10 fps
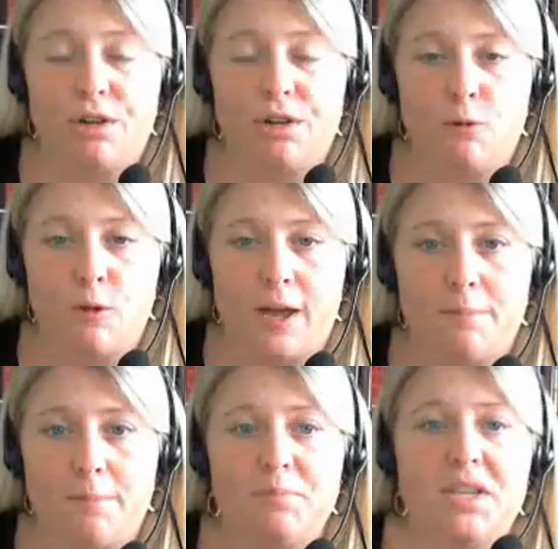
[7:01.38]
for that.
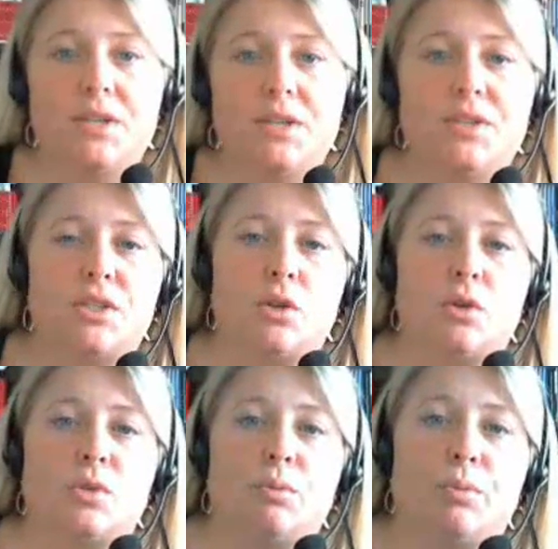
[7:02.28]
So
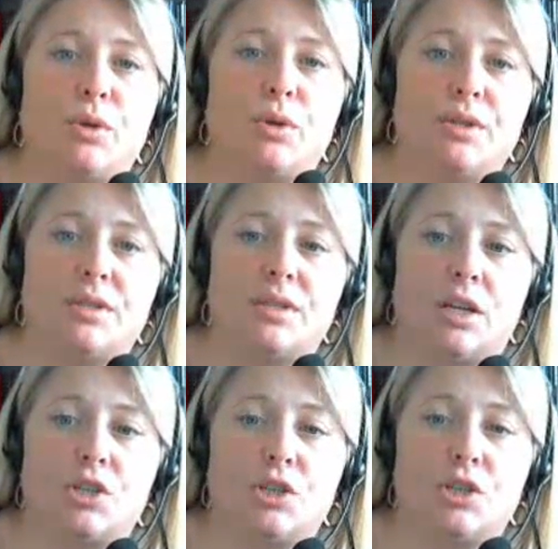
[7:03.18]
to post the
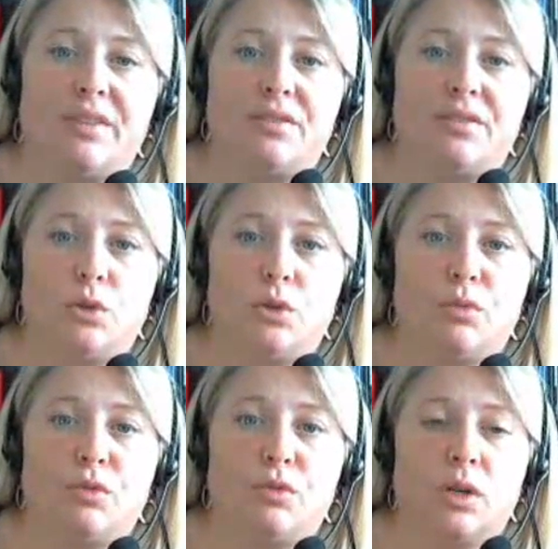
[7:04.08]
discussion, you have to do it
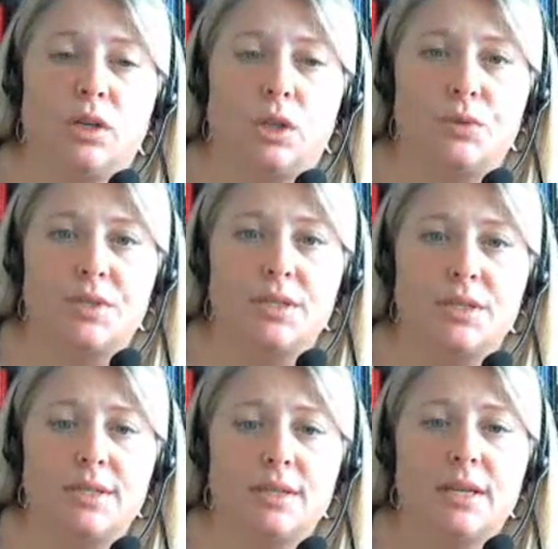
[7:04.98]
before it
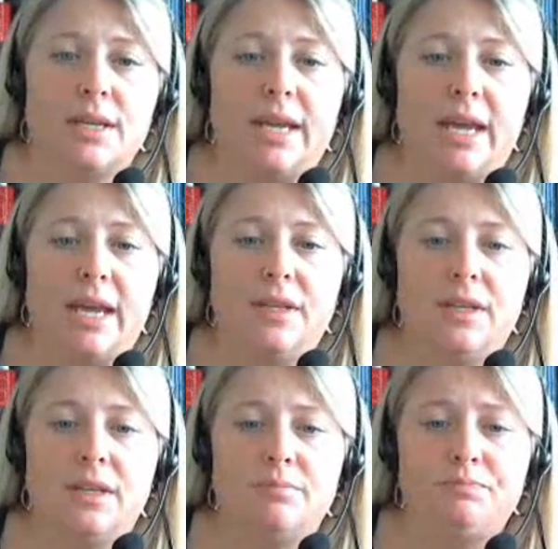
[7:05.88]
closes. And
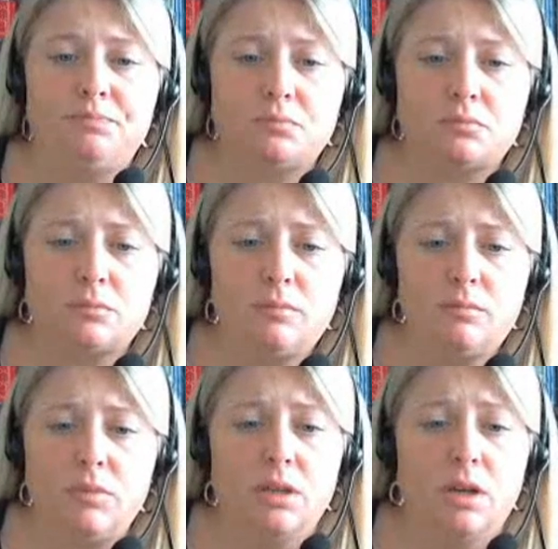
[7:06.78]
then
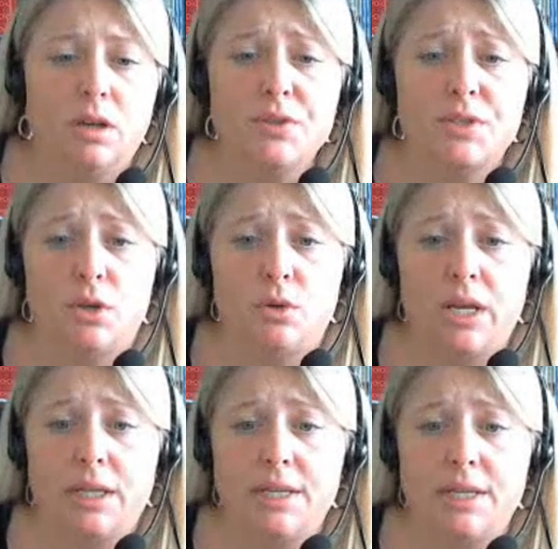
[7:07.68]
also, I at
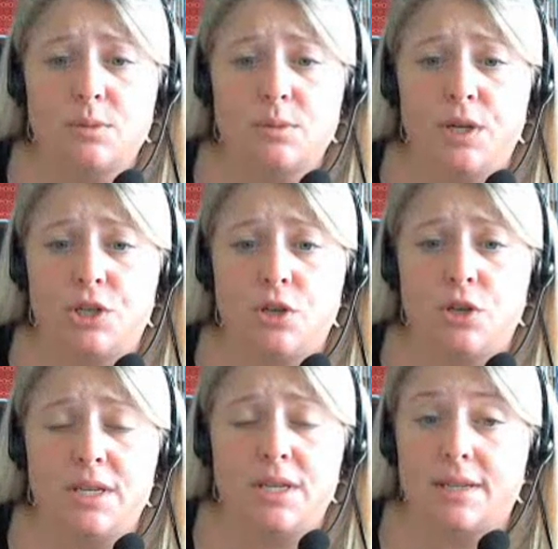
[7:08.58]
least wanted to show you
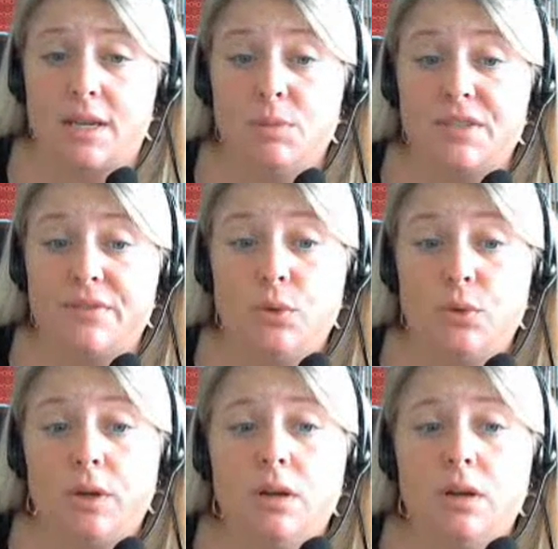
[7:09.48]
the assignments folder.